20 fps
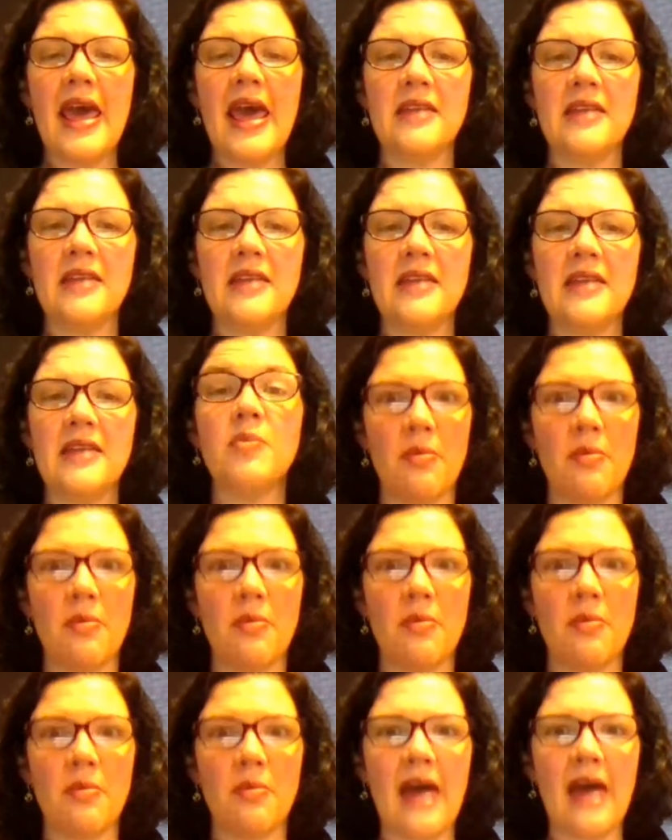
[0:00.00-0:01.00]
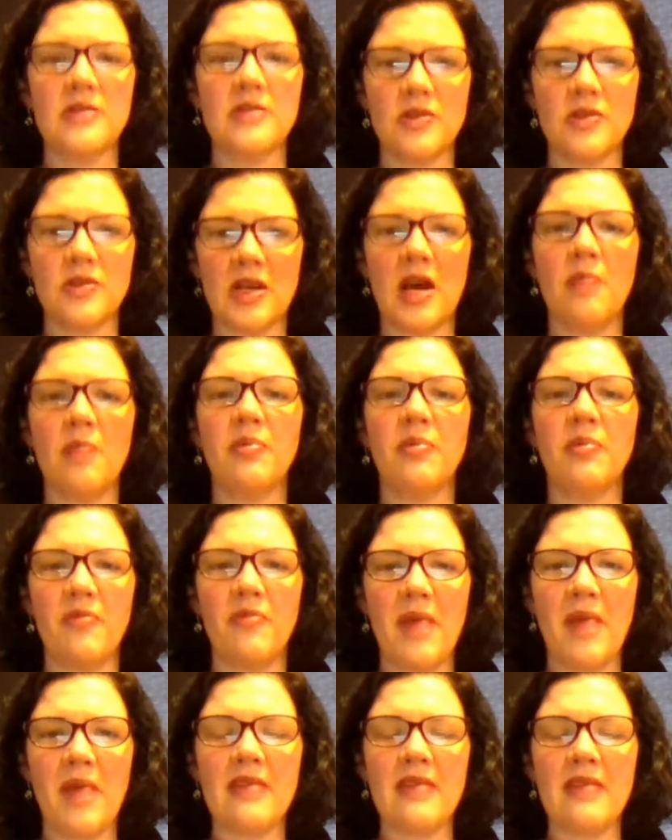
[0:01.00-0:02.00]
And same with the math, because there's a
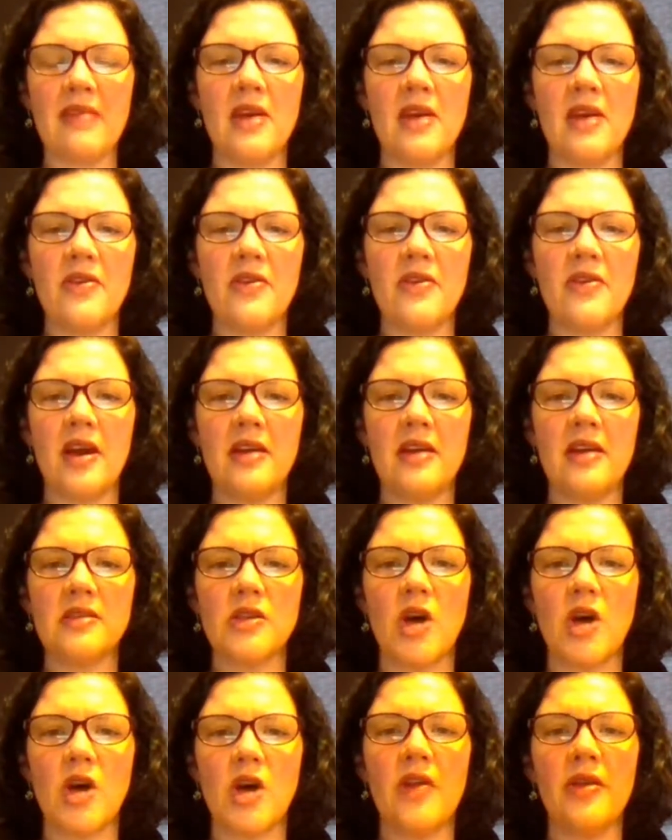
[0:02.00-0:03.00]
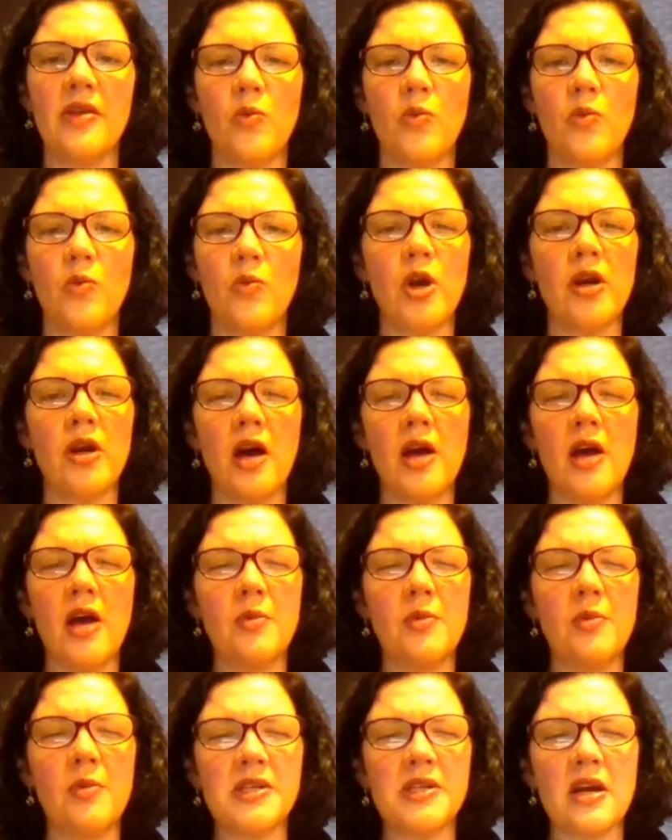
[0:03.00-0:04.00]
couple of math in there that I saw that
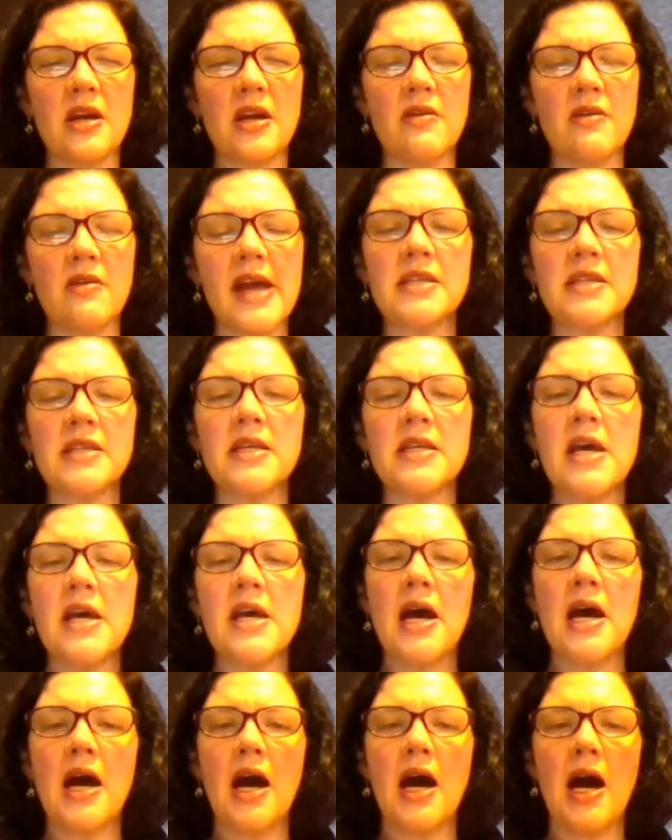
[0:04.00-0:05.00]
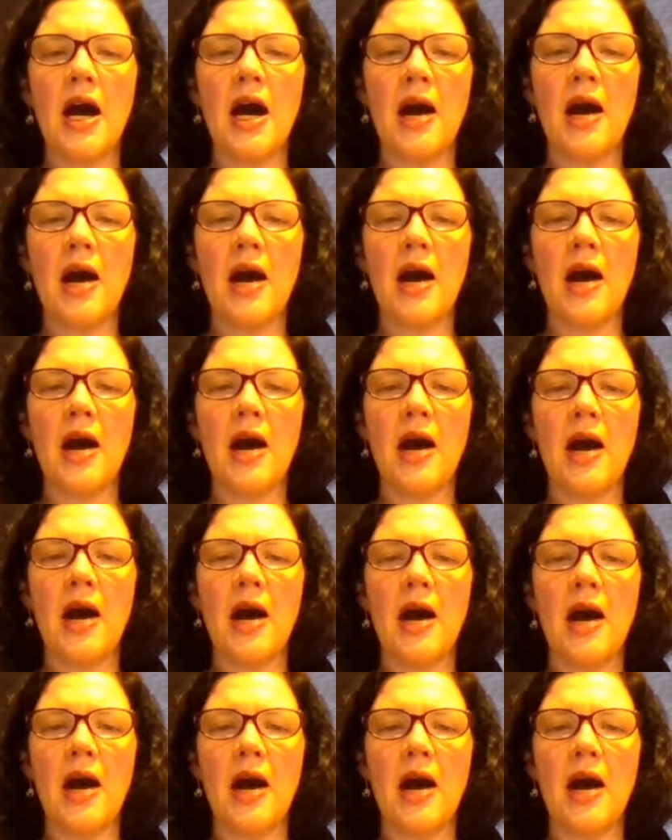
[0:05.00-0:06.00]
weren't 100% correct. Um,
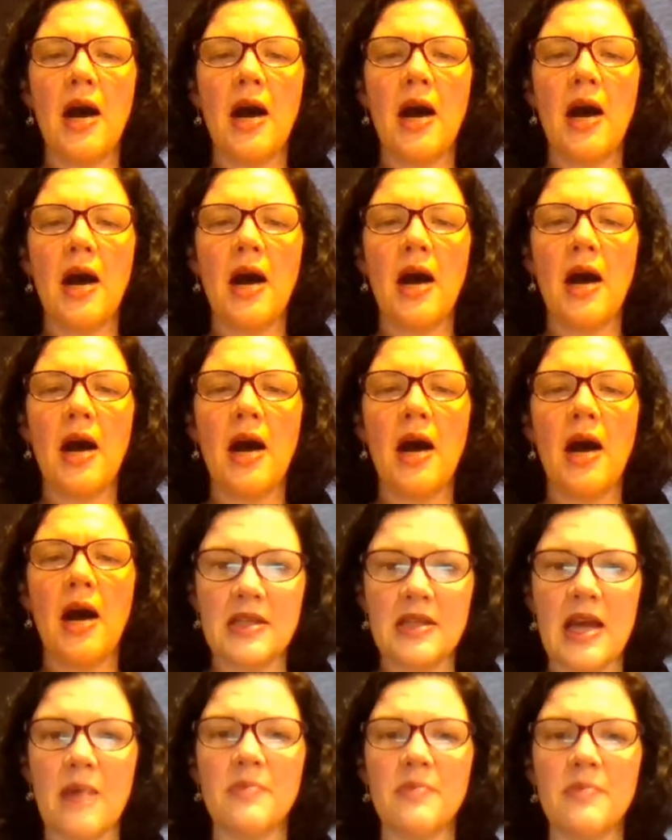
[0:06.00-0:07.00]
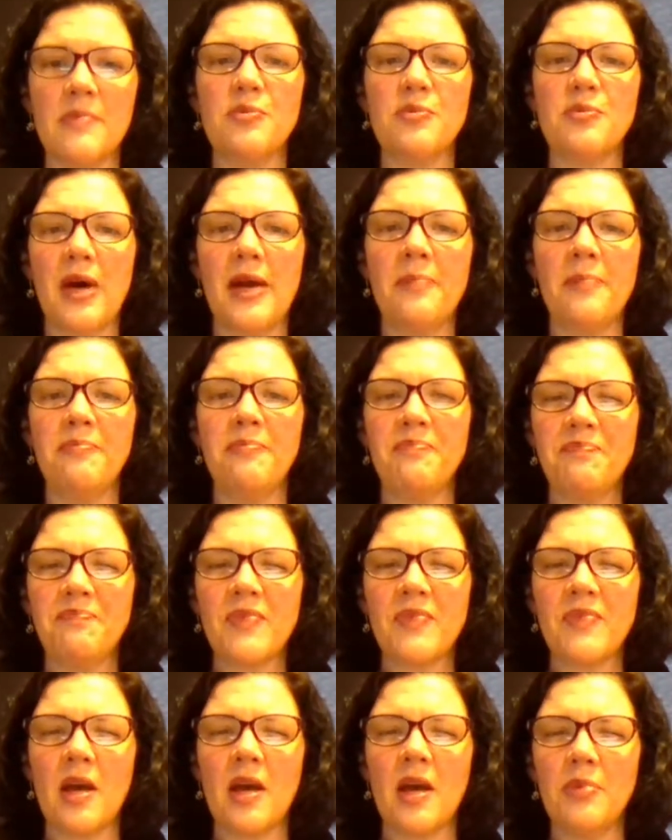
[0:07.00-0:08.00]
Great efforts,
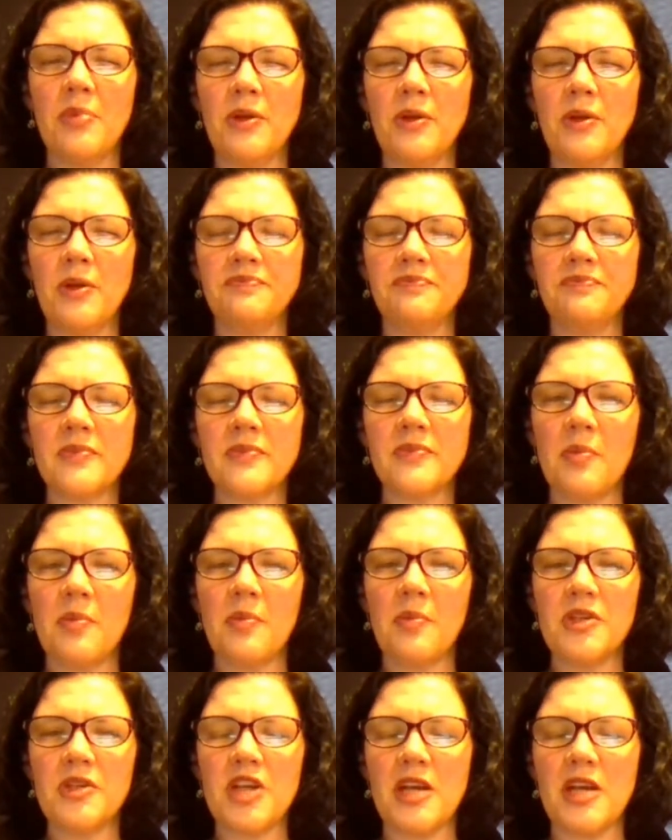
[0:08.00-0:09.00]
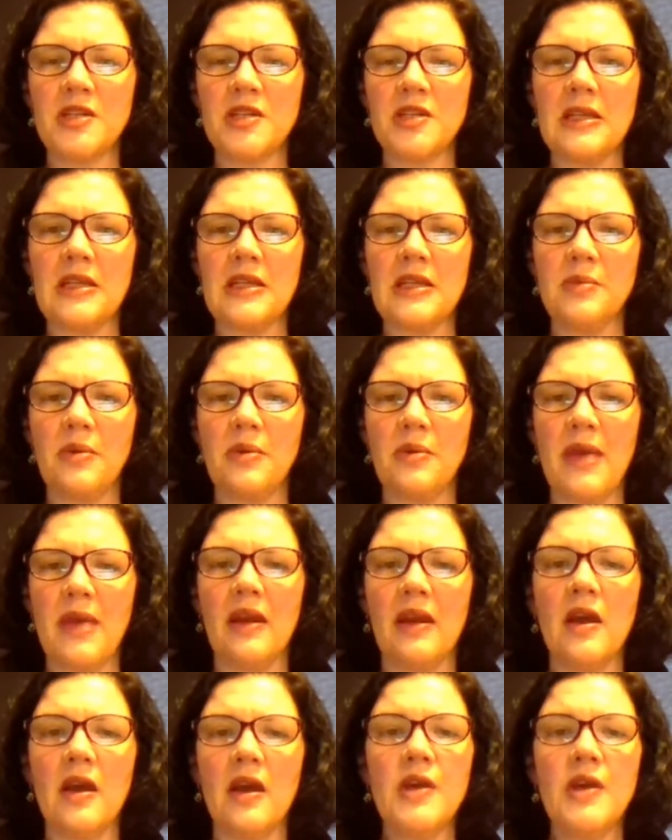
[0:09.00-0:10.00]
great attempts, but couple
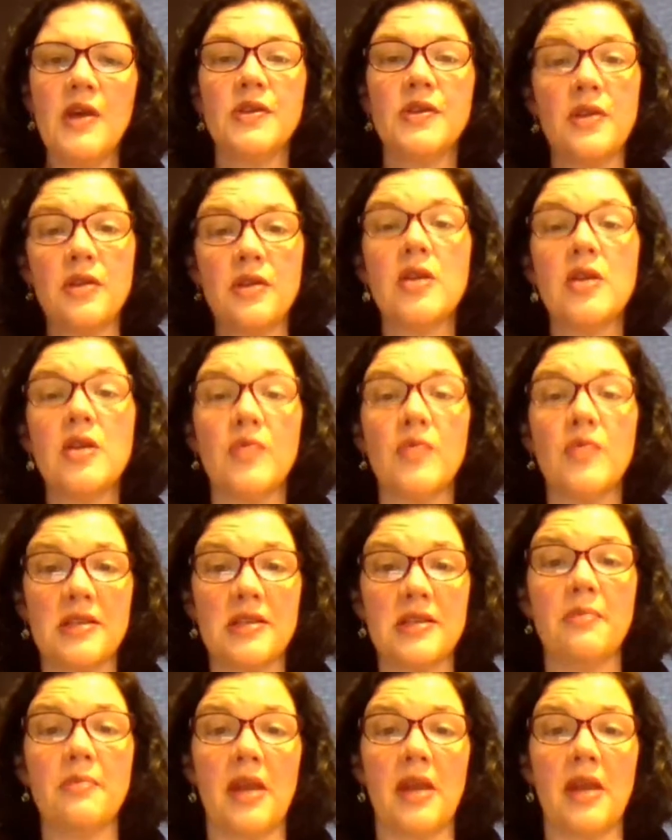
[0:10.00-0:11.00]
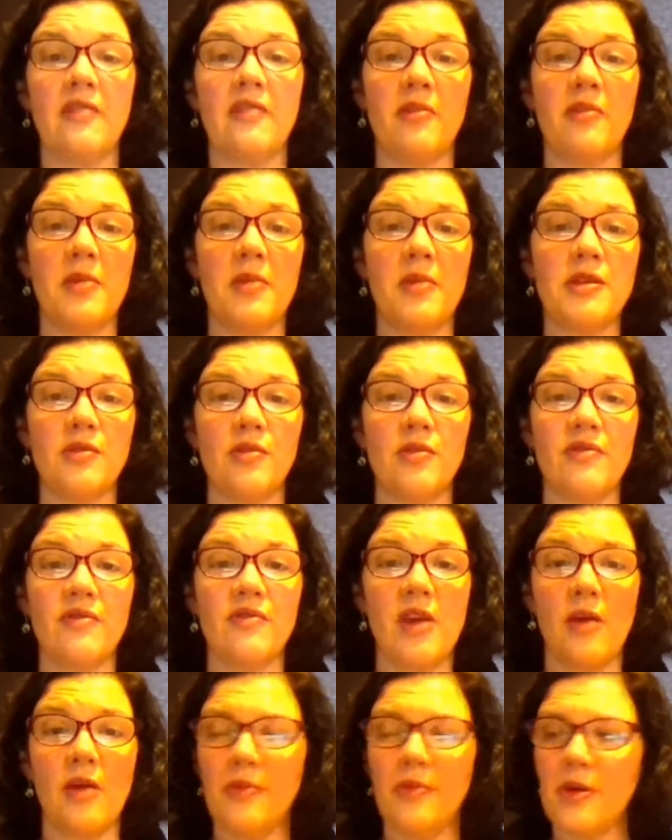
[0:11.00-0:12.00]
changes that need to be made. So then you can
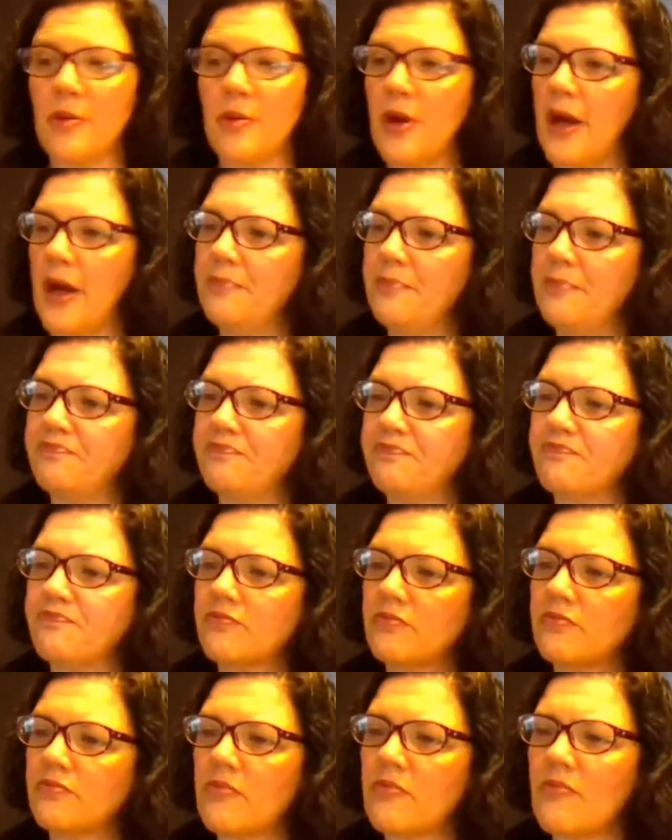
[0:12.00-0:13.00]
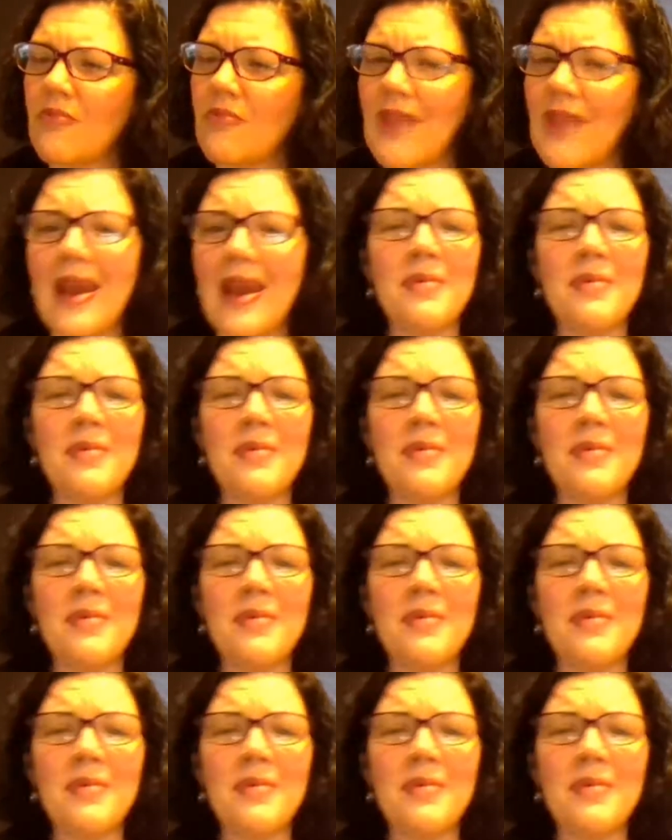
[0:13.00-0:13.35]
resubmit it for me to review. Okay.